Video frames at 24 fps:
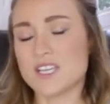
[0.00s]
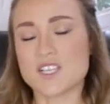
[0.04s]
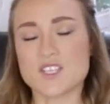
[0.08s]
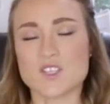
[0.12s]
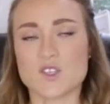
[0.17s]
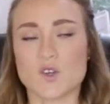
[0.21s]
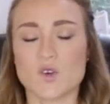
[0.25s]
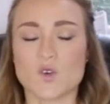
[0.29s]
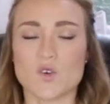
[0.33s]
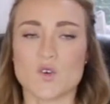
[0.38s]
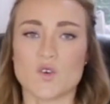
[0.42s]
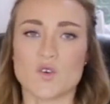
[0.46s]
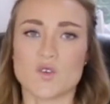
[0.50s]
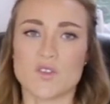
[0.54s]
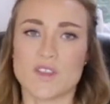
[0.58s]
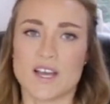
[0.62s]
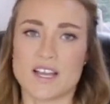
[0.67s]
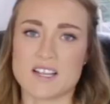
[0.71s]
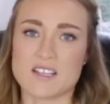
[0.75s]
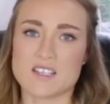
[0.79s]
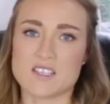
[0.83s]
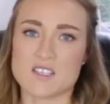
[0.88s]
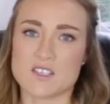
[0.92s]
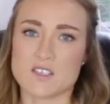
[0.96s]
So
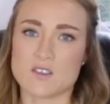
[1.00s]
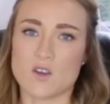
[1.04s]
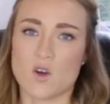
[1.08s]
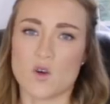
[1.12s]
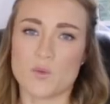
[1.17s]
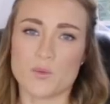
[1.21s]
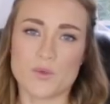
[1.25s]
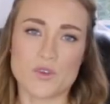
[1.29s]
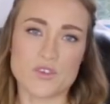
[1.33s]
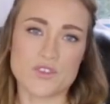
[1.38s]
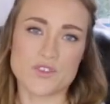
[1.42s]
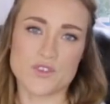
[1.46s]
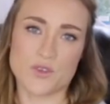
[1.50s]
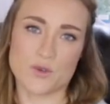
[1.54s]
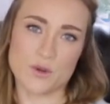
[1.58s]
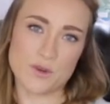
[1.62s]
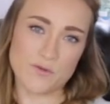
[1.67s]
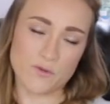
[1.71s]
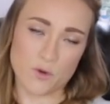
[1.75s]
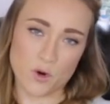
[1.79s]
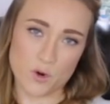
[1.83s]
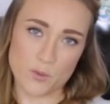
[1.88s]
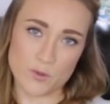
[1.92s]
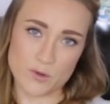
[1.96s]
that's almost
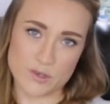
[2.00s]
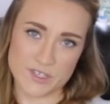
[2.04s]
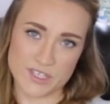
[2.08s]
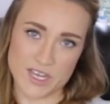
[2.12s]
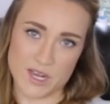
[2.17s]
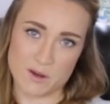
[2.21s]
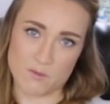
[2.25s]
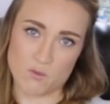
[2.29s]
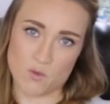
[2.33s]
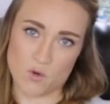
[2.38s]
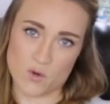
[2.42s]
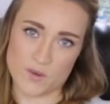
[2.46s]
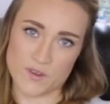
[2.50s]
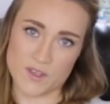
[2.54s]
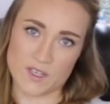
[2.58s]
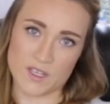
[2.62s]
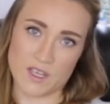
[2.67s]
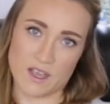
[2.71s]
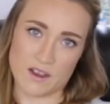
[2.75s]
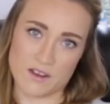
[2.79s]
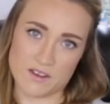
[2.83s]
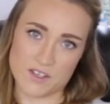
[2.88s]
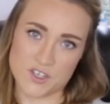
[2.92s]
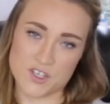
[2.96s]
34% more
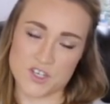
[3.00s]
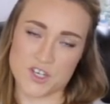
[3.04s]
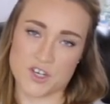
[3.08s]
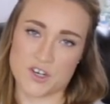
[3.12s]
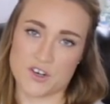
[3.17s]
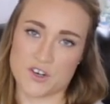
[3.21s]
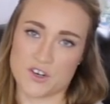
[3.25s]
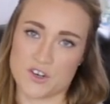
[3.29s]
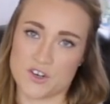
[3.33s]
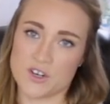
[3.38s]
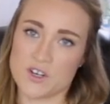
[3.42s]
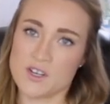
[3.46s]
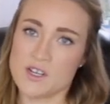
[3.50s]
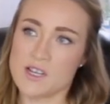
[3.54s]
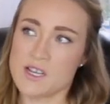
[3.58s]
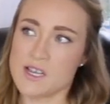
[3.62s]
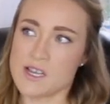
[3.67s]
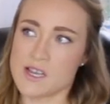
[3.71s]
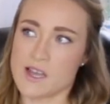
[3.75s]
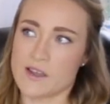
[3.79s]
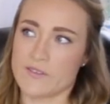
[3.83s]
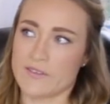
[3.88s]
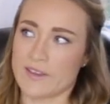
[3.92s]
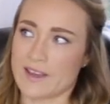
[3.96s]
than last year,
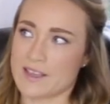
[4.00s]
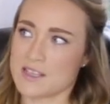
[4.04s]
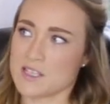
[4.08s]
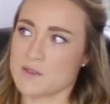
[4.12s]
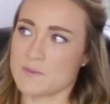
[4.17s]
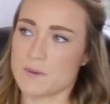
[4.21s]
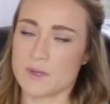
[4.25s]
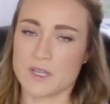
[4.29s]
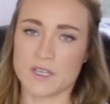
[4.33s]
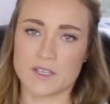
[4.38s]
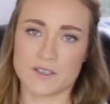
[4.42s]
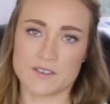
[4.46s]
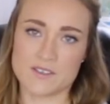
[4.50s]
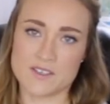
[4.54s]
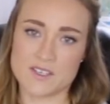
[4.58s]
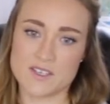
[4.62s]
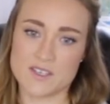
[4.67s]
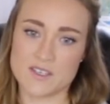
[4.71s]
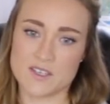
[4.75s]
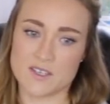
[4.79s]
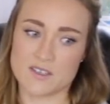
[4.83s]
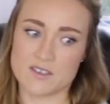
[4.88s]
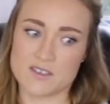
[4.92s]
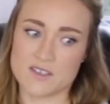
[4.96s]
and that's been
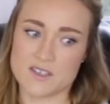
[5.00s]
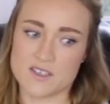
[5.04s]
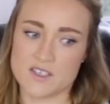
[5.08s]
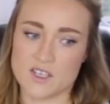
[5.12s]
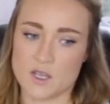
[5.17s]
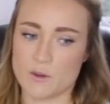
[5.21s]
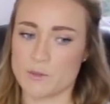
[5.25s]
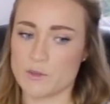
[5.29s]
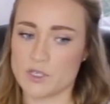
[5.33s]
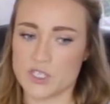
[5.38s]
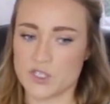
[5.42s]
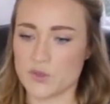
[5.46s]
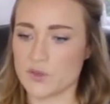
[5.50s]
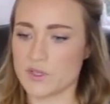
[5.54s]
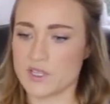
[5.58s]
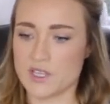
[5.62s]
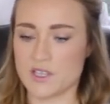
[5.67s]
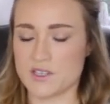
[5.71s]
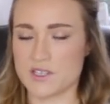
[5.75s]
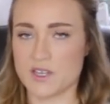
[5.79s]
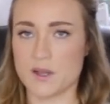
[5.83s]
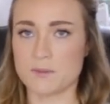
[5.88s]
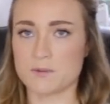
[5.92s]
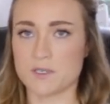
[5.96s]
consistent since I've been doing
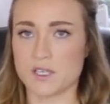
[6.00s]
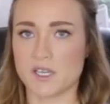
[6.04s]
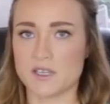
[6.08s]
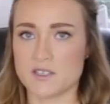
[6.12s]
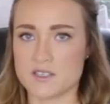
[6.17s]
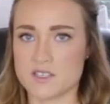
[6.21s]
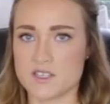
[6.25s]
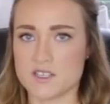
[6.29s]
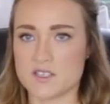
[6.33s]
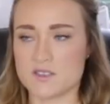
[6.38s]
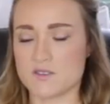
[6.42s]
these updates.